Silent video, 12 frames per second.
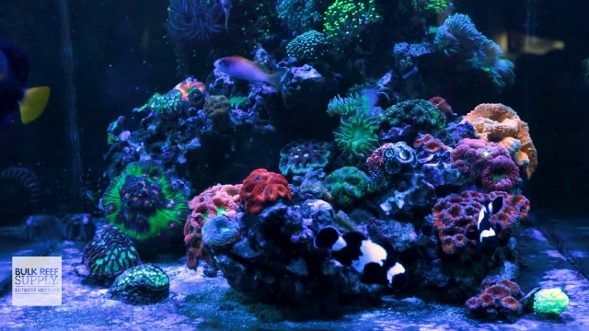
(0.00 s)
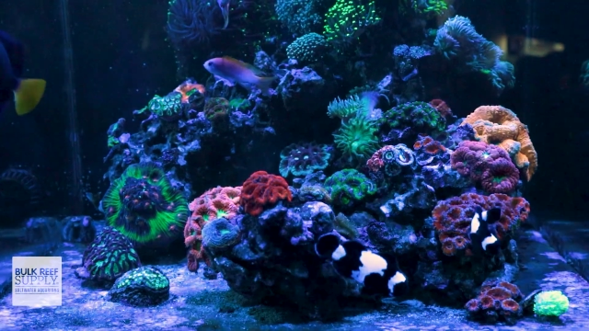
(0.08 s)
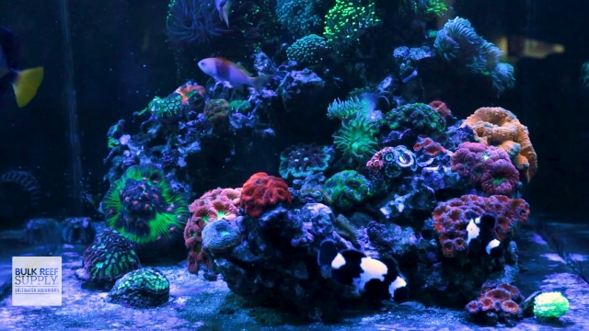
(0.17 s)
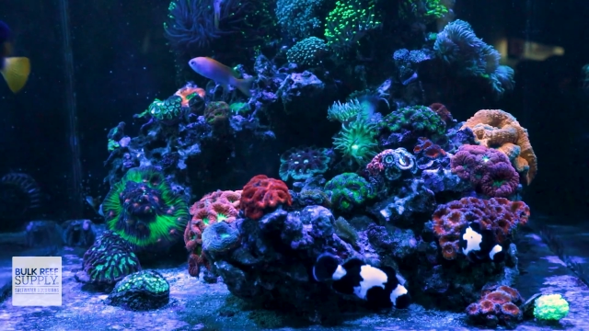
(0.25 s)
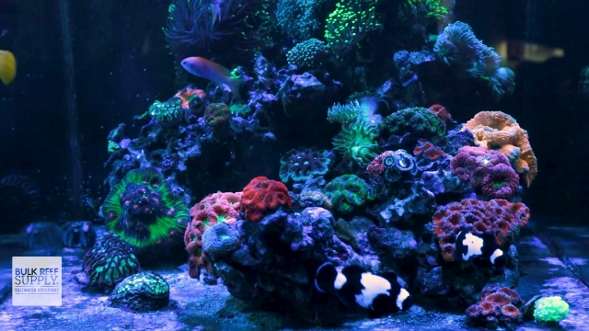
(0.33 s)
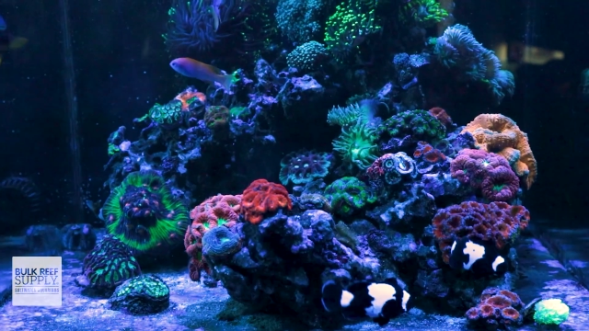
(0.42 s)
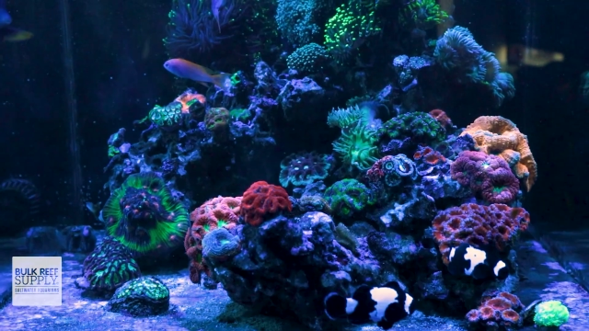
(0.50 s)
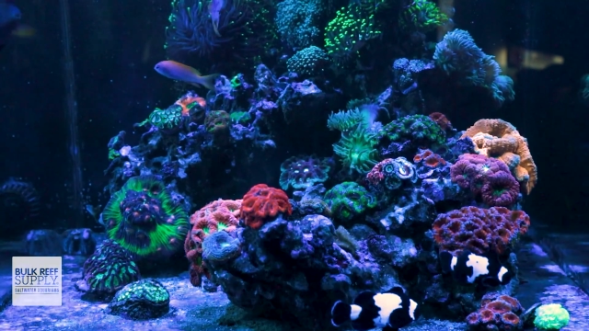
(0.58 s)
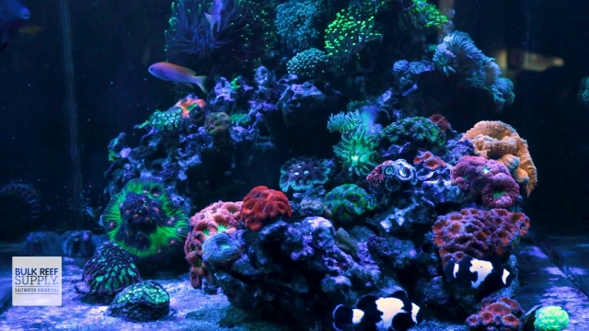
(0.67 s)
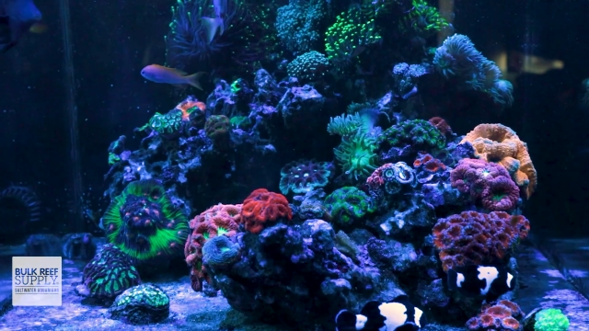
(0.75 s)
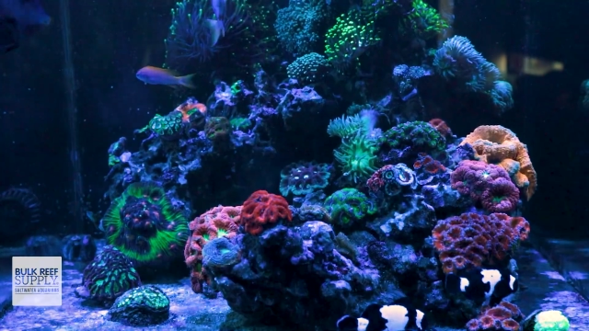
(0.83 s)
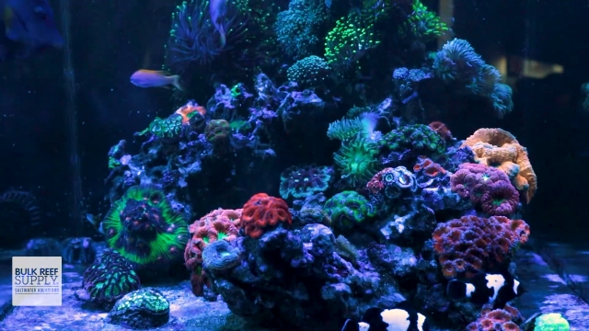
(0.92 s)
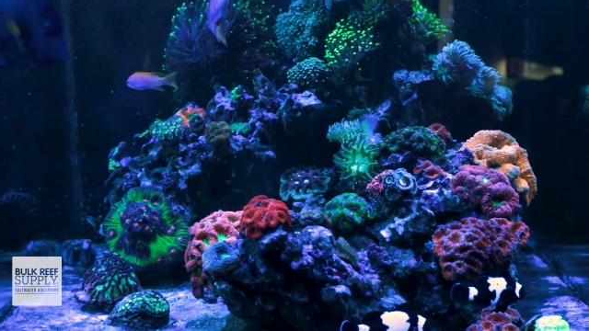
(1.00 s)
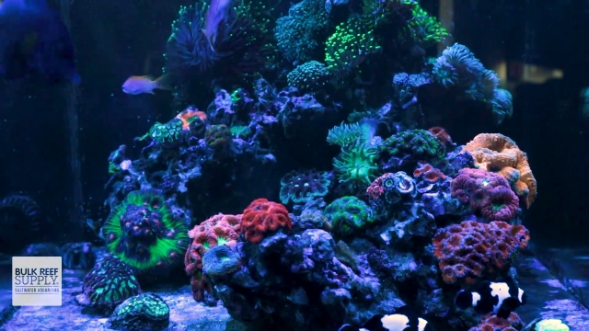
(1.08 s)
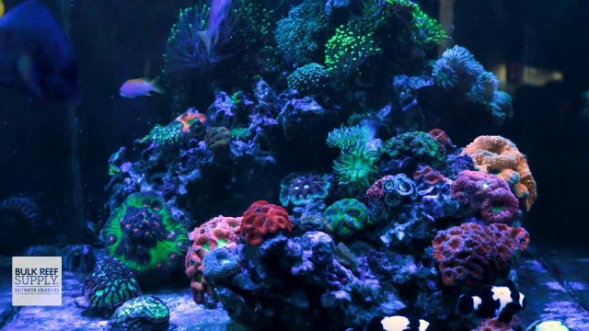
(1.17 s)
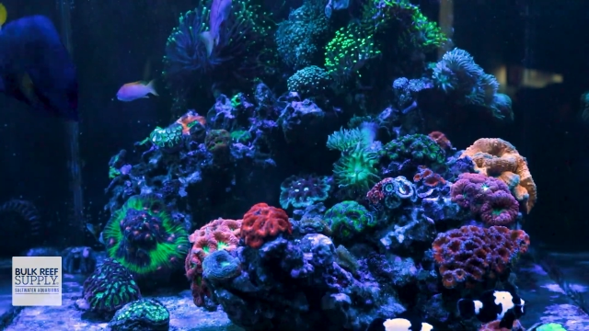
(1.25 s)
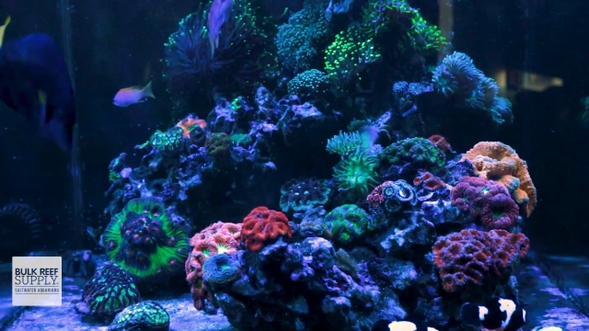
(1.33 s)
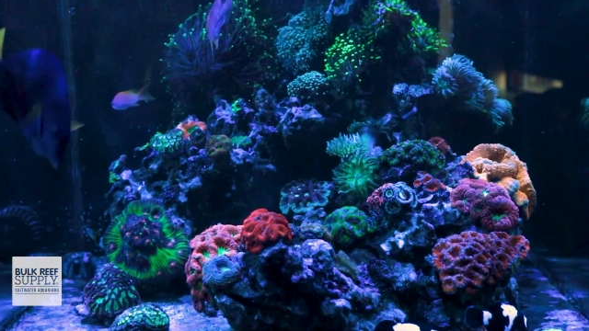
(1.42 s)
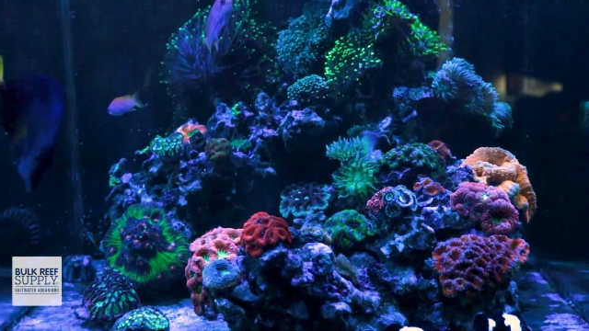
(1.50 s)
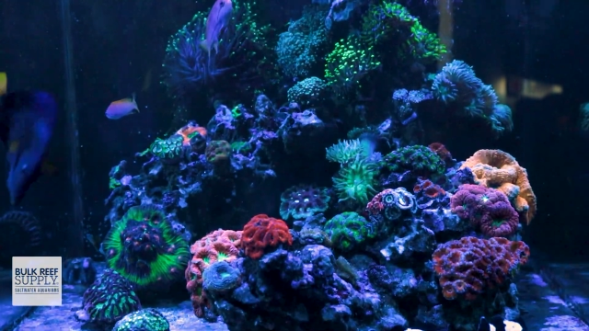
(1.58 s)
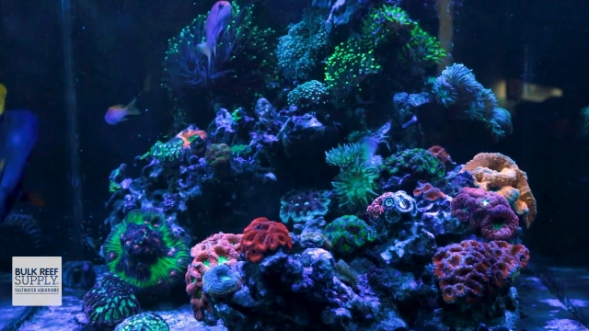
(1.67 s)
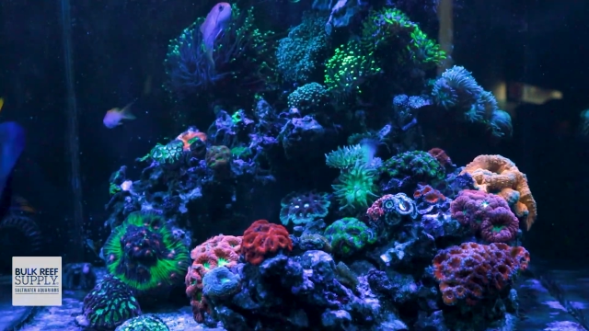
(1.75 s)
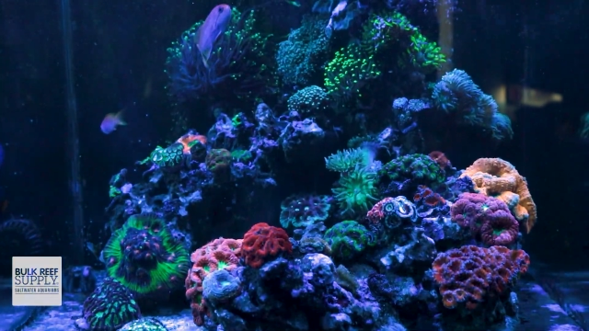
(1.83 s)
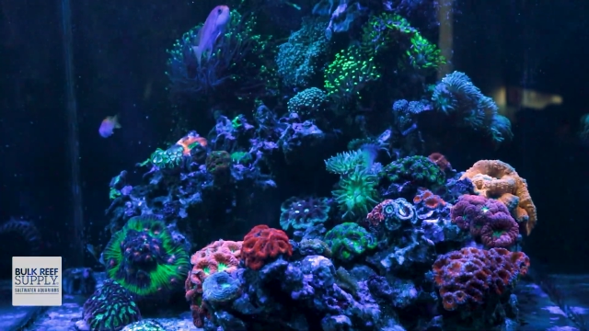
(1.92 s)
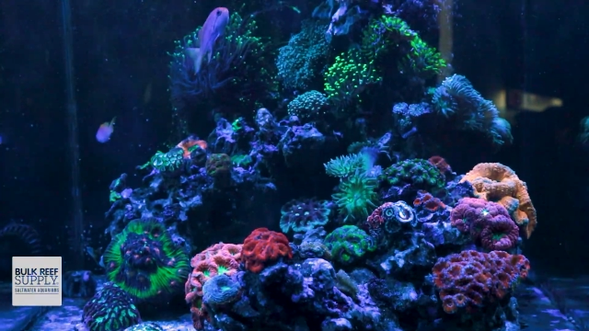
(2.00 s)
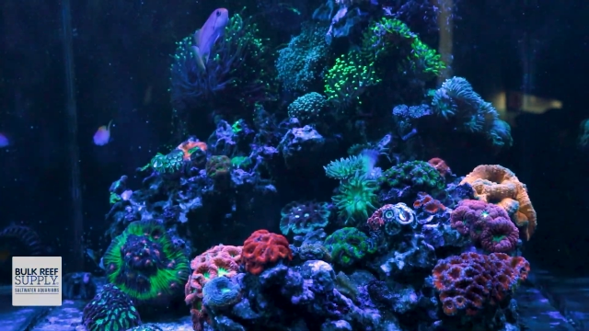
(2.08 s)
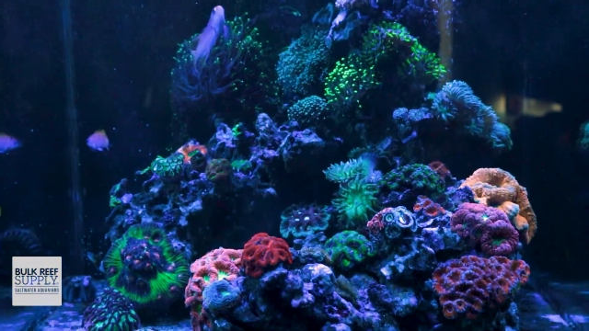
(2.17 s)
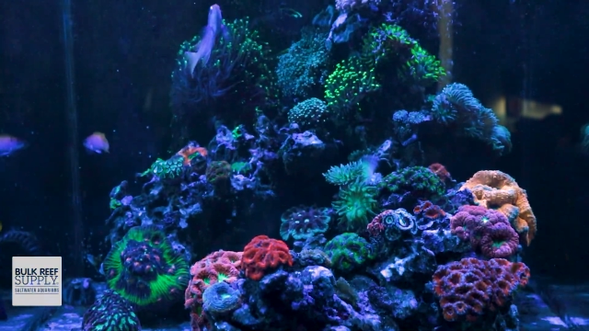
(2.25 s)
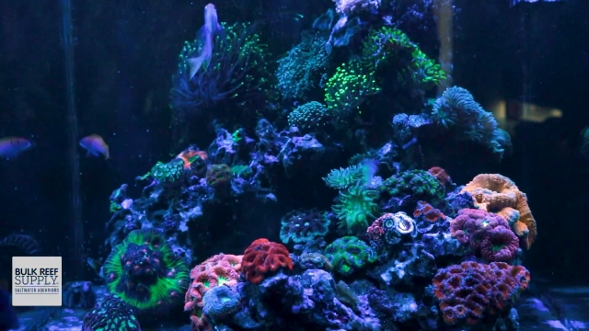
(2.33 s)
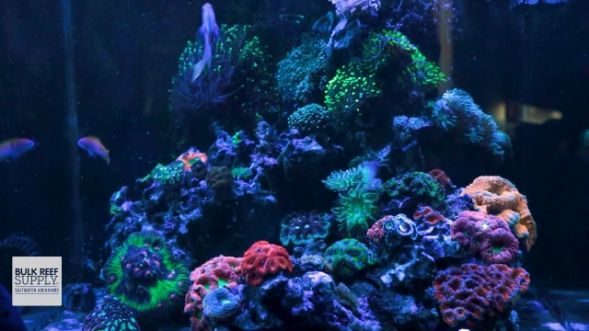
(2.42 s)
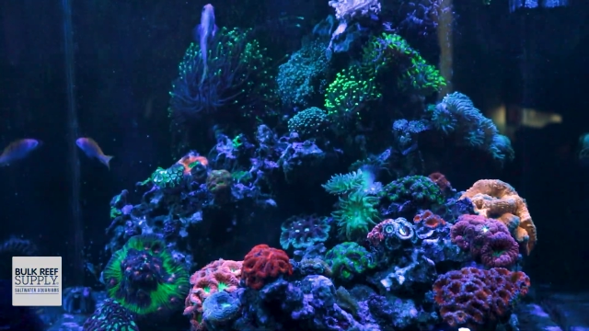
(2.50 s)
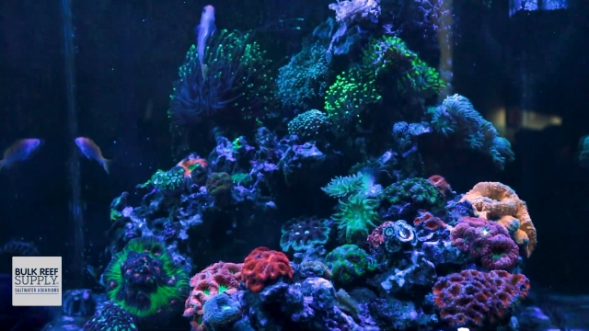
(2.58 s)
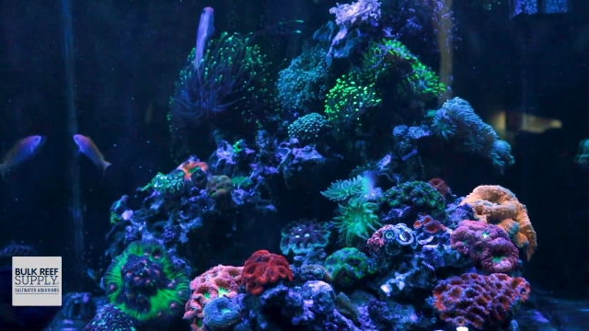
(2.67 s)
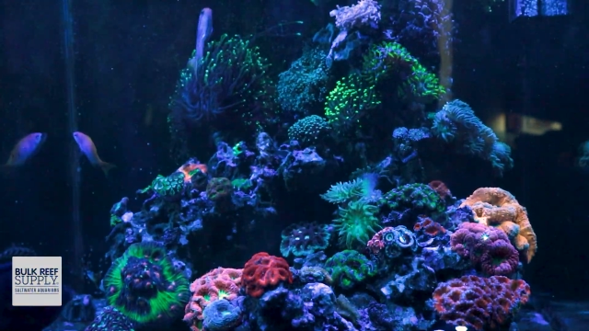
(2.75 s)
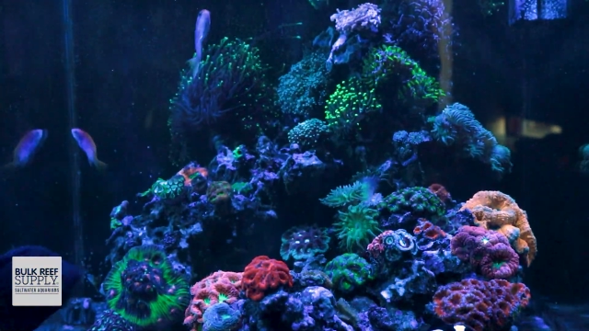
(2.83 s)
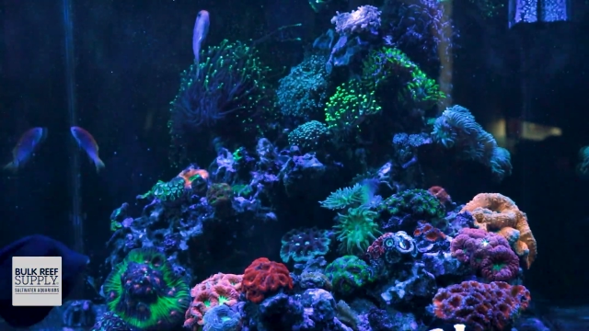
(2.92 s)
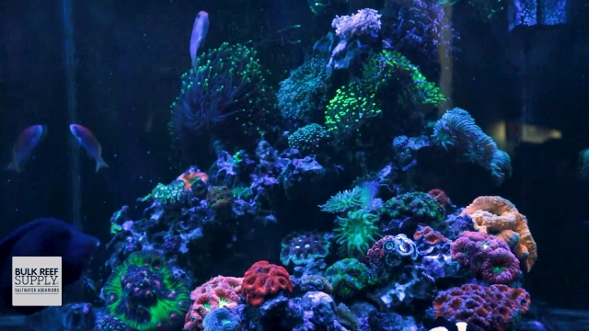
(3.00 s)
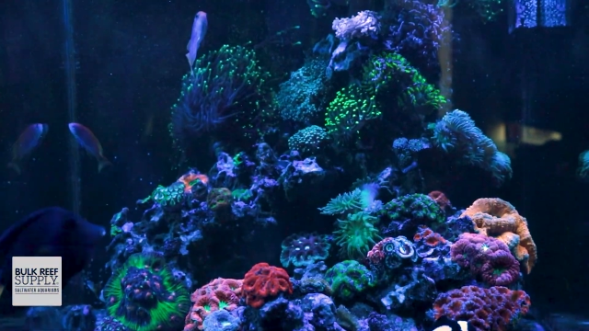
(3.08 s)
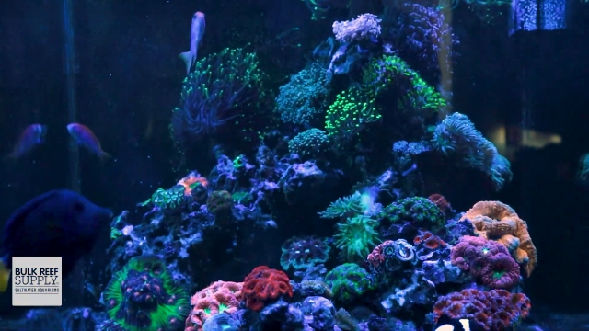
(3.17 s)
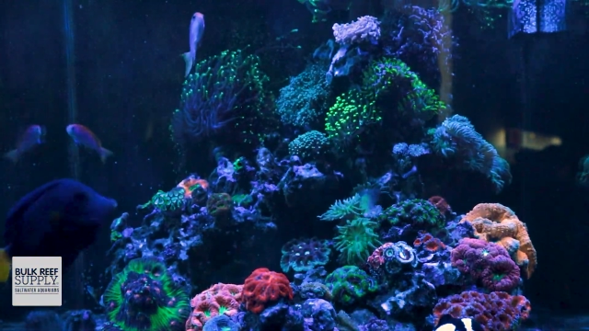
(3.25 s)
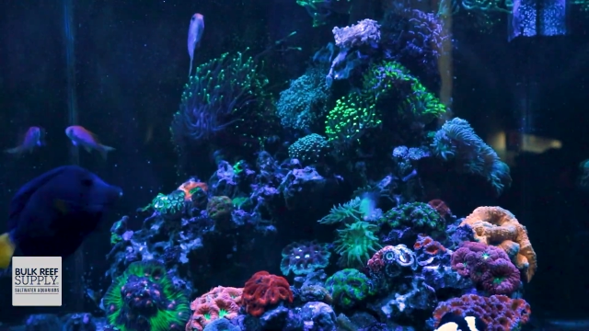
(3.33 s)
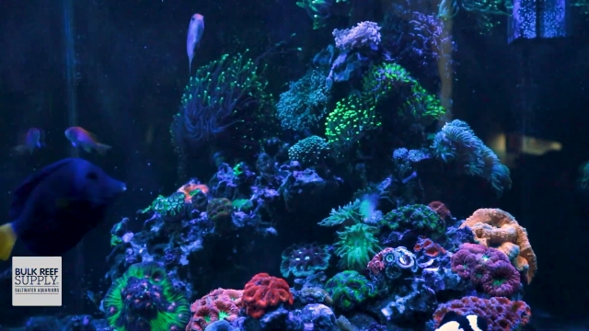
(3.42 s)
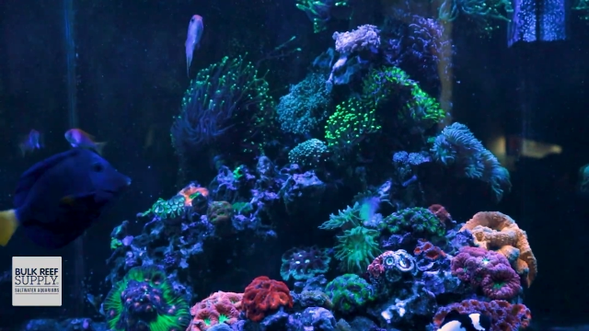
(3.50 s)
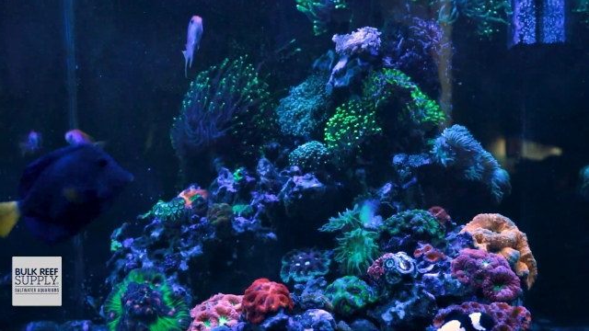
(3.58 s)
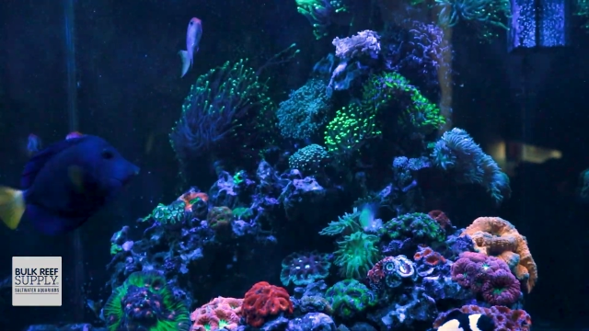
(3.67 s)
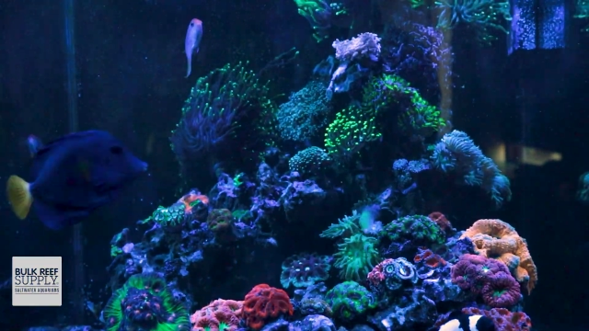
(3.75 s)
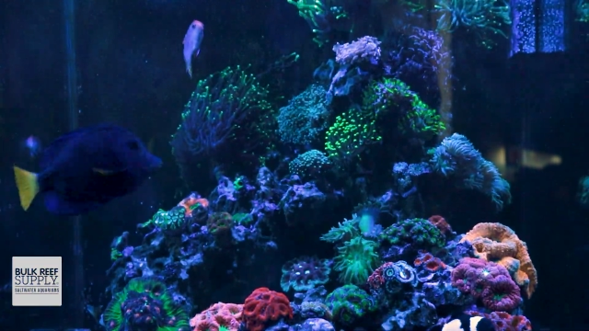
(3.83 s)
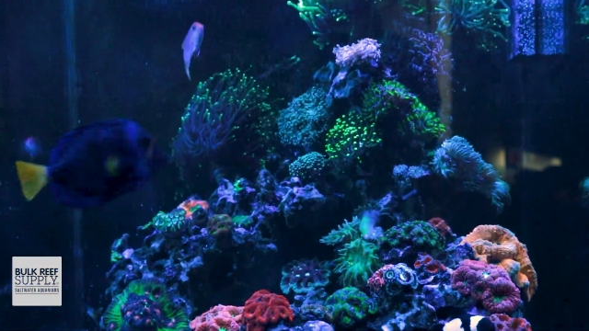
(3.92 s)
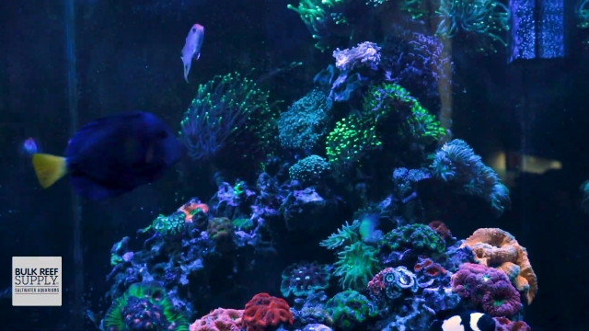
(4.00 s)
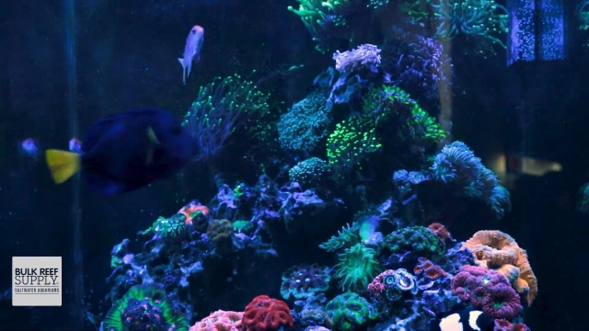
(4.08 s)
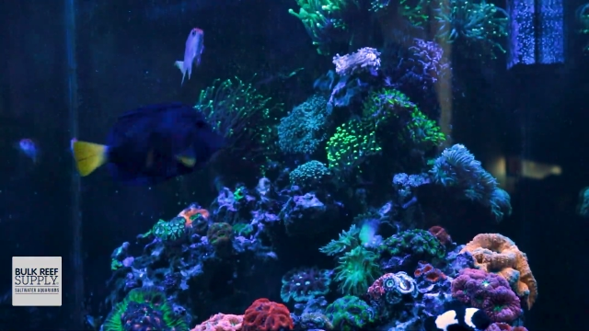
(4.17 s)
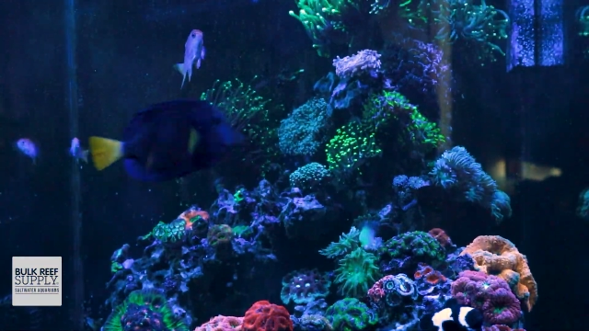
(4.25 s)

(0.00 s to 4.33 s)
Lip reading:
Nobody's mouth can be seen.